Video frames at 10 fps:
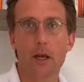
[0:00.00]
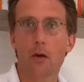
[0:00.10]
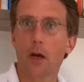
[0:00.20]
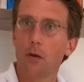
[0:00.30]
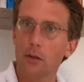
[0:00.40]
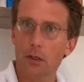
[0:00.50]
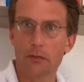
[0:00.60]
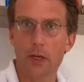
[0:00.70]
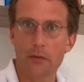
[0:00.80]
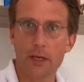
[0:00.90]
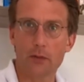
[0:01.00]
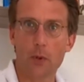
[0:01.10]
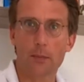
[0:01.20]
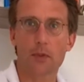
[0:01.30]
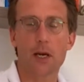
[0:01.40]
I looked at VFS
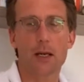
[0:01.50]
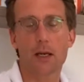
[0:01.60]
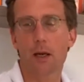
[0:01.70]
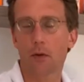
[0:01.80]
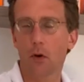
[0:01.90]
website, I have a